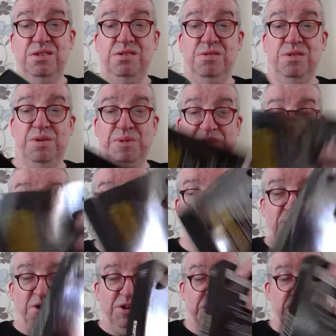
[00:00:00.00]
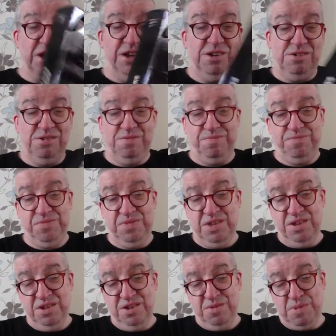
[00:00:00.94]
What am I doing wrong here?
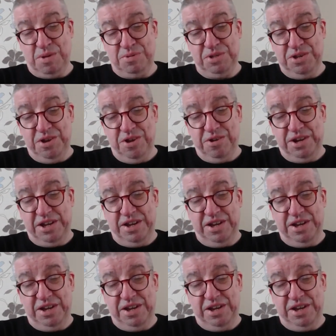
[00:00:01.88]
Perhaps I don't want